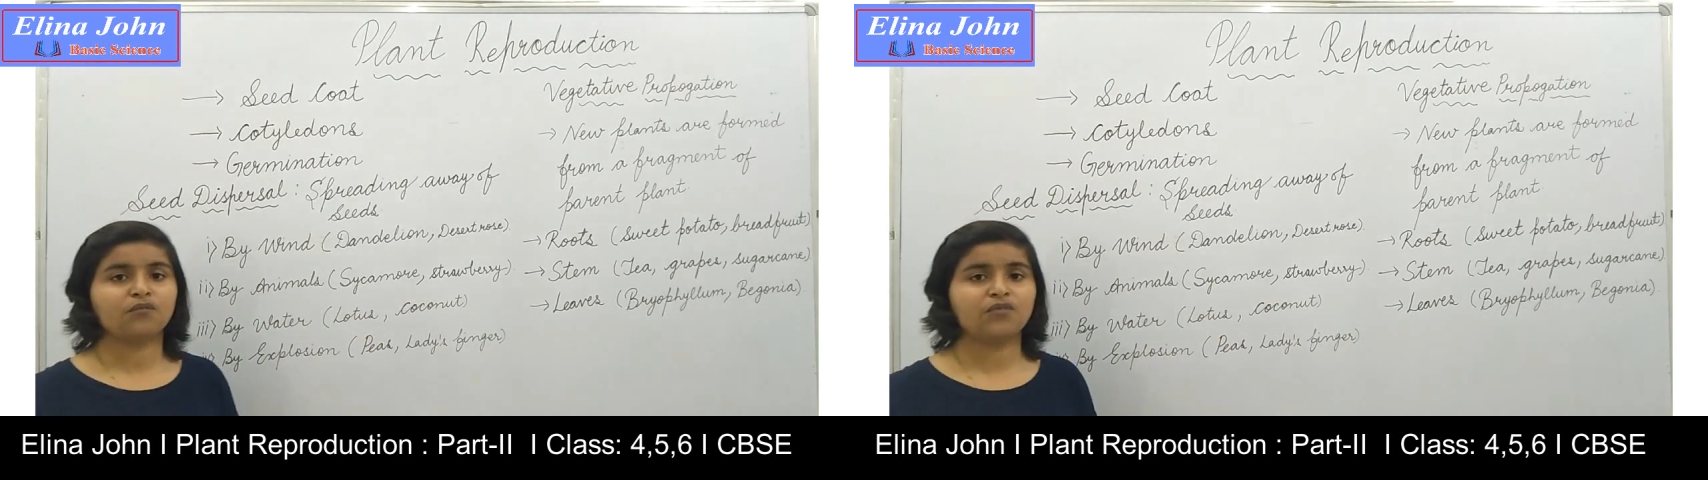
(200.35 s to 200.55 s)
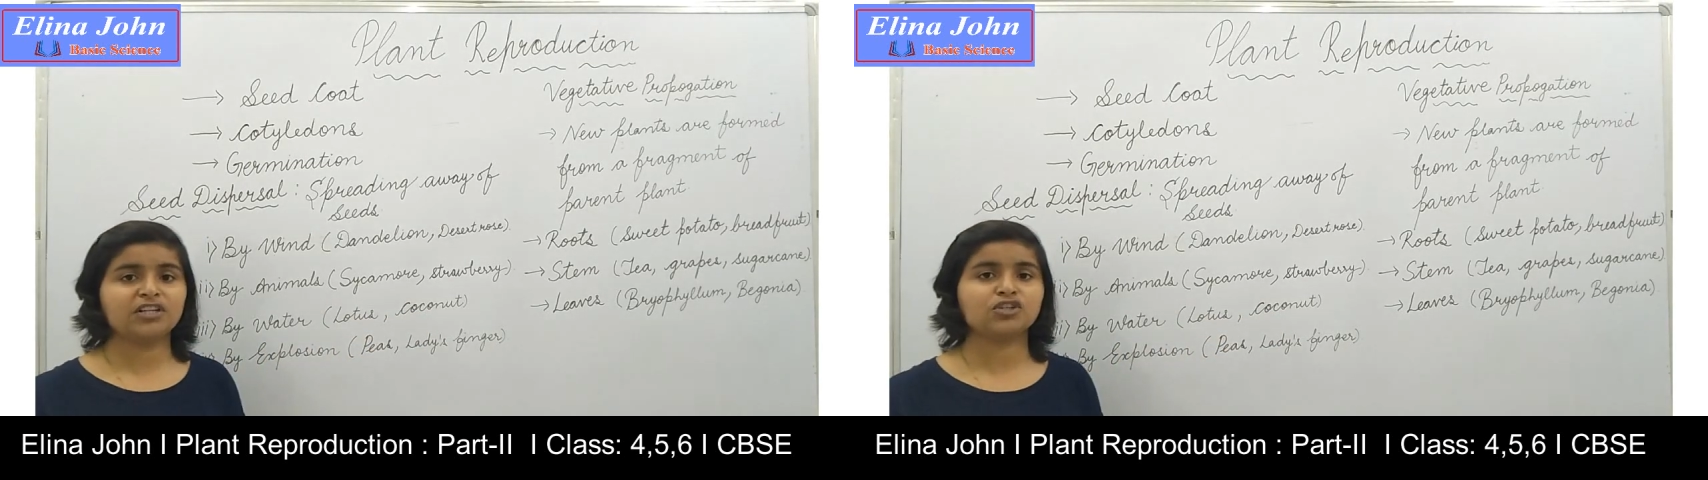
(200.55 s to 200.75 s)

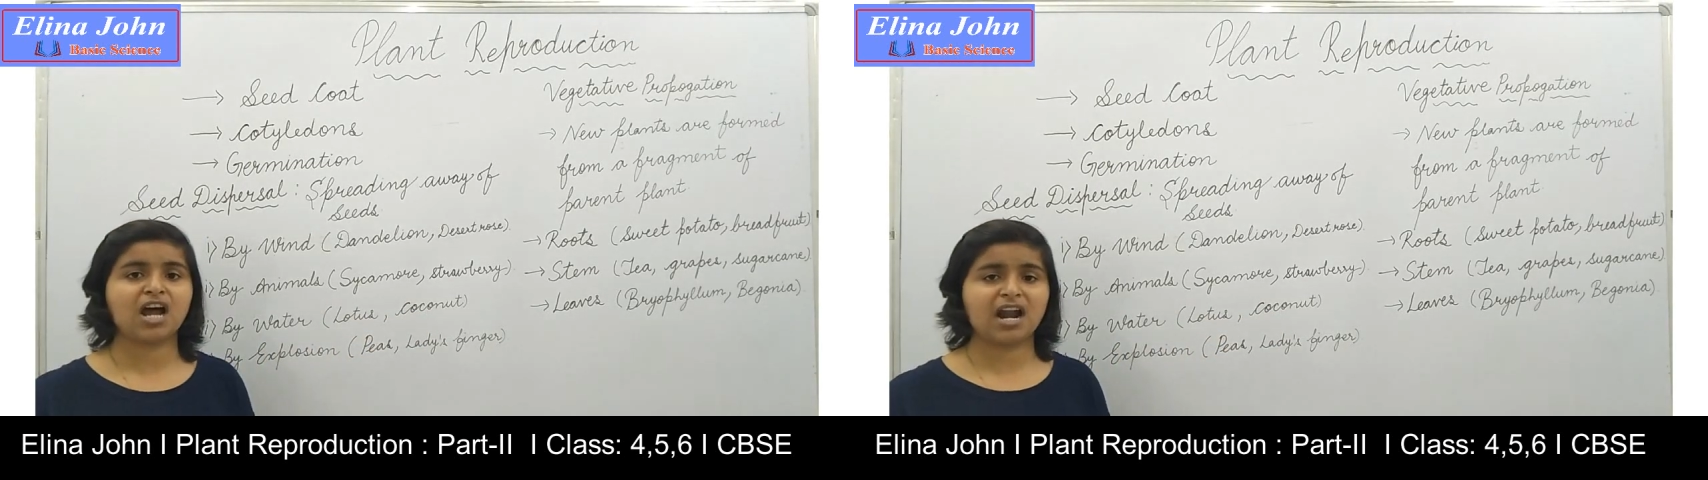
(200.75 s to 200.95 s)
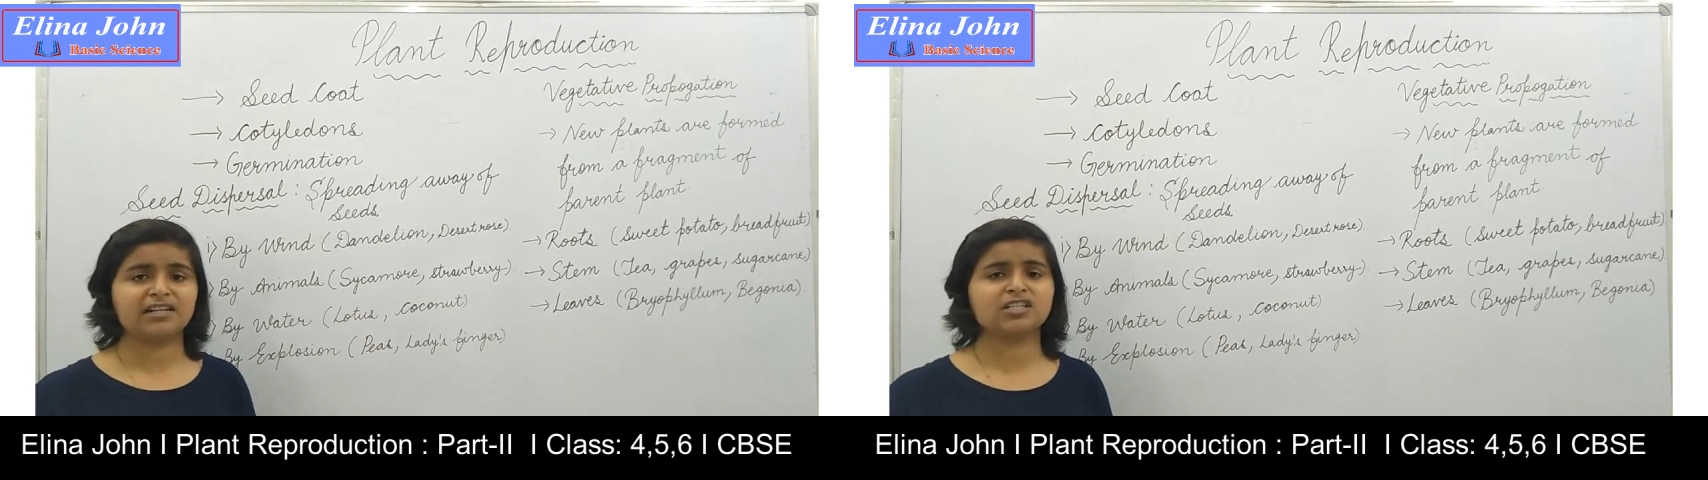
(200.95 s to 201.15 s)
which
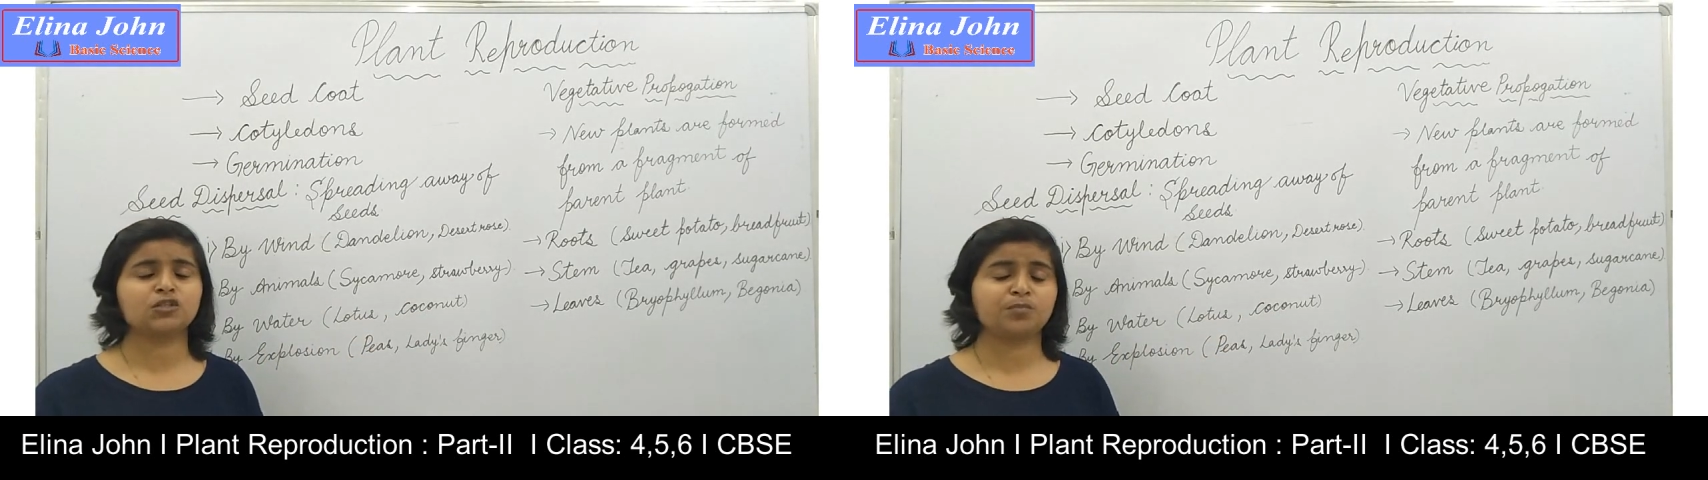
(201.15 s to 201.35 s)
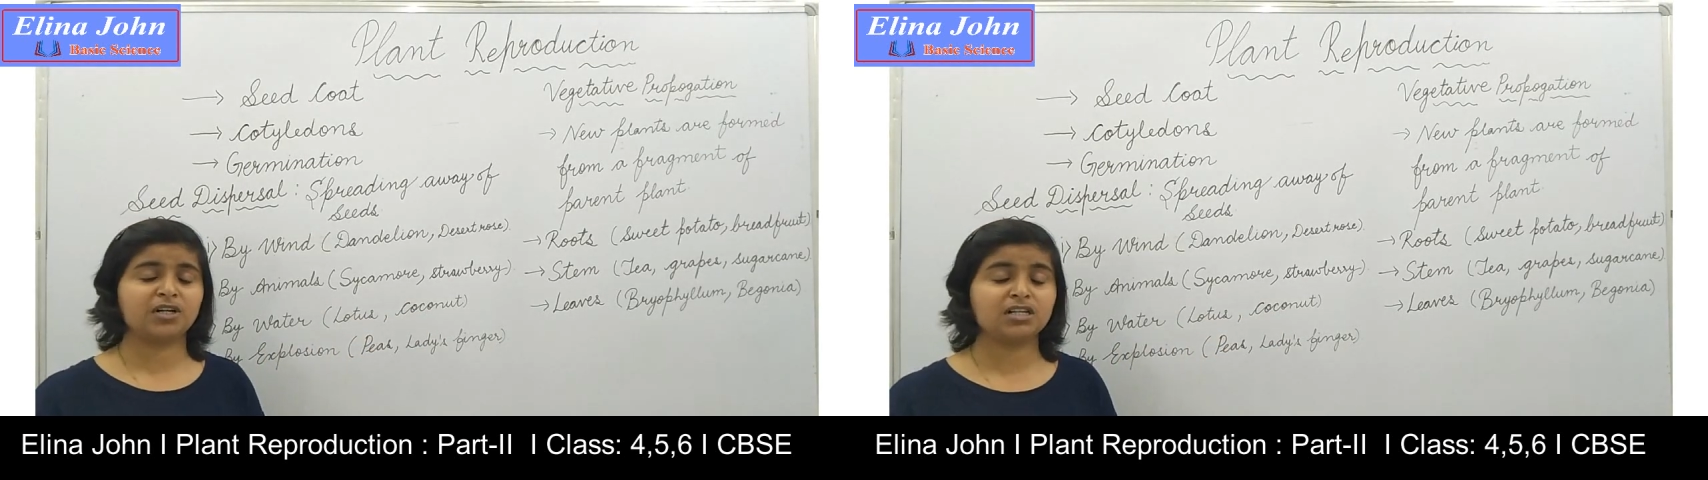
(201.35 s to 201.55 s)
are
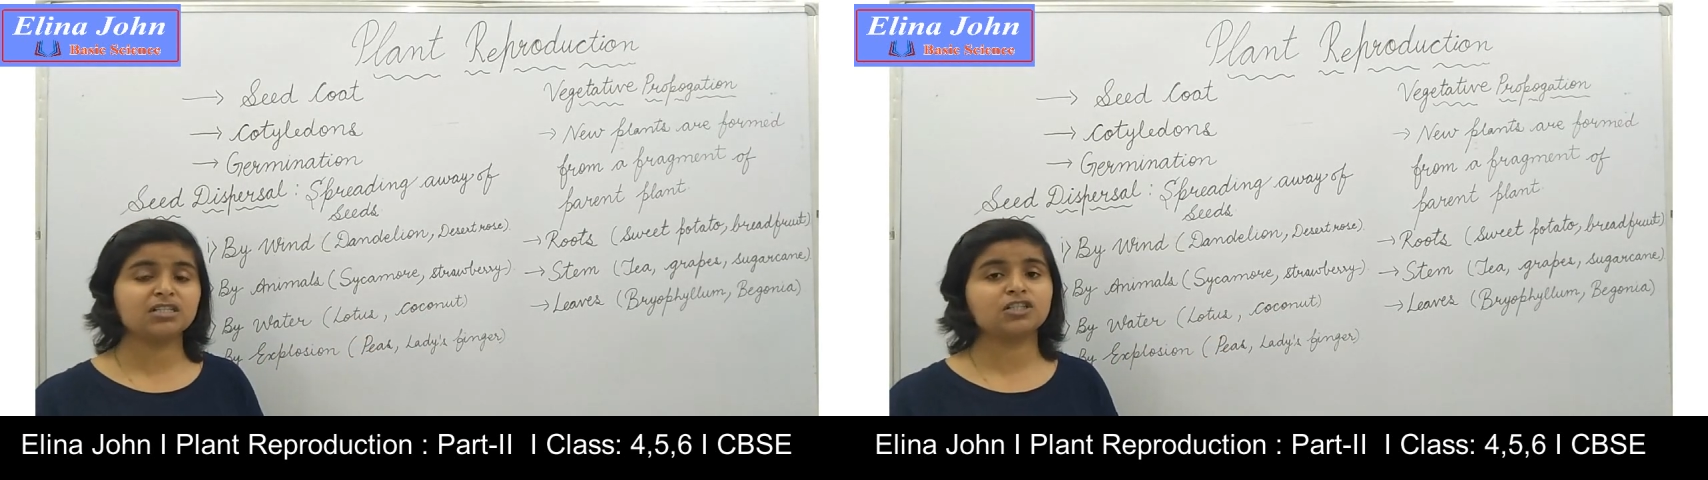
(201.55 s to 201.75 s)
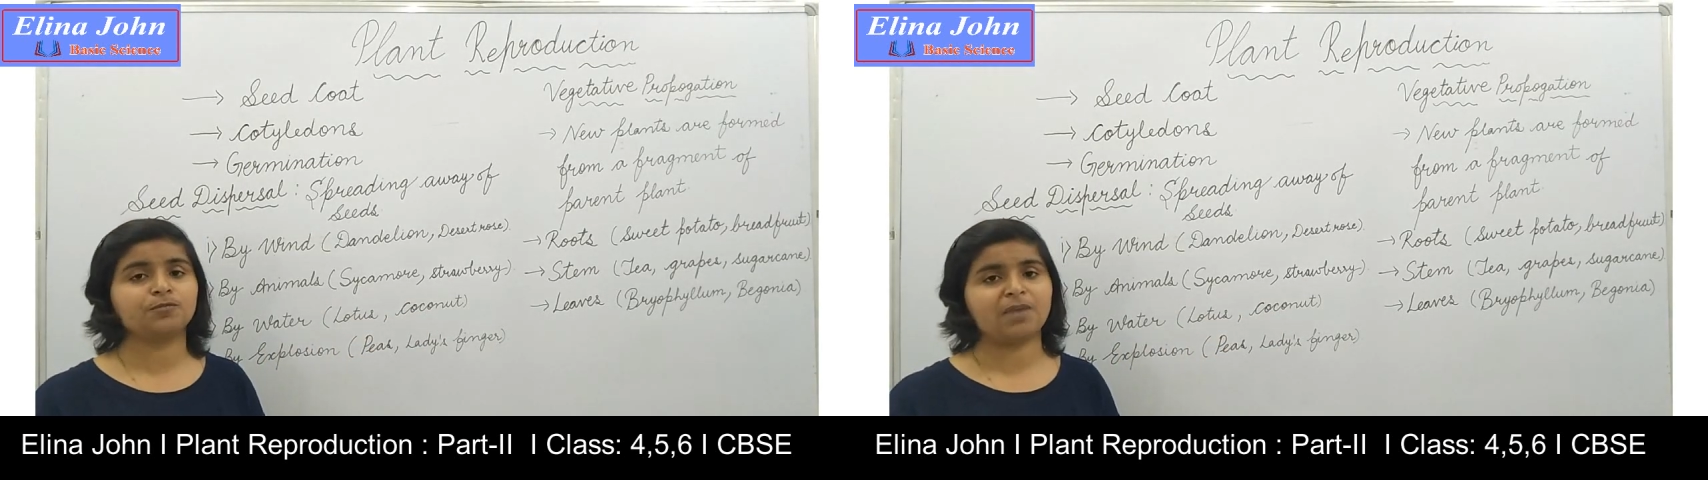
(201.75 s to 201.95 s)
dispersed